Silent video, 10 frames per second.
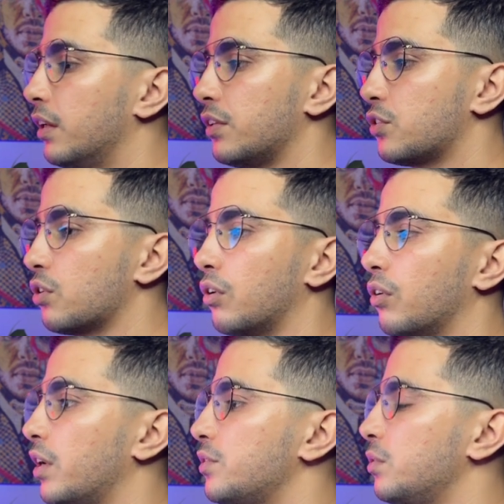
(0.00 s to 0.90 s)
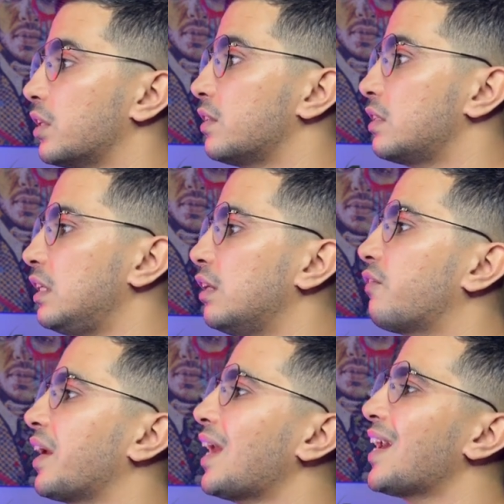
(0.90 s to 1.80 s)
So as you can see, if
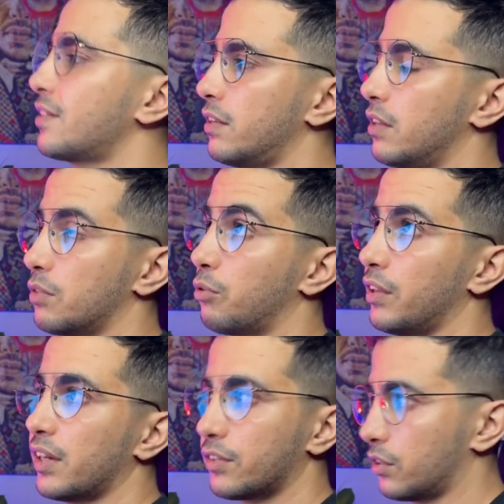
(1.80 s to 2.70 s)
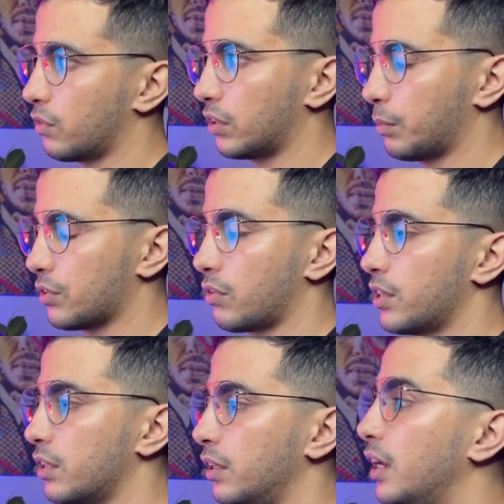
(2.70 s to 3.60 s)
I access this product just for
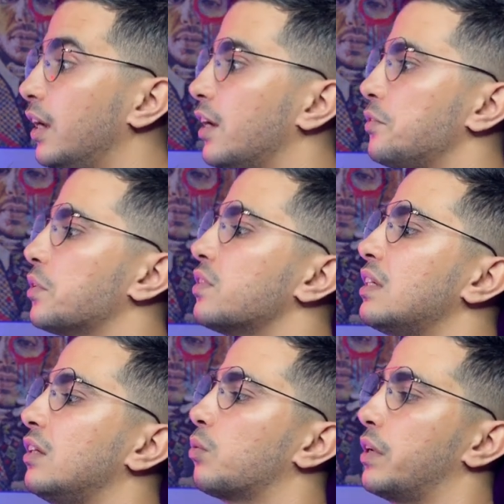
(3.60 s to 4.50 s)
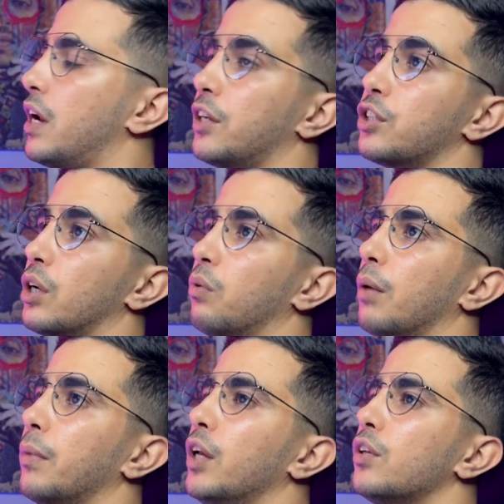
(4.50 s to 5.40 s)
demonstration, as you can see, it will not show up.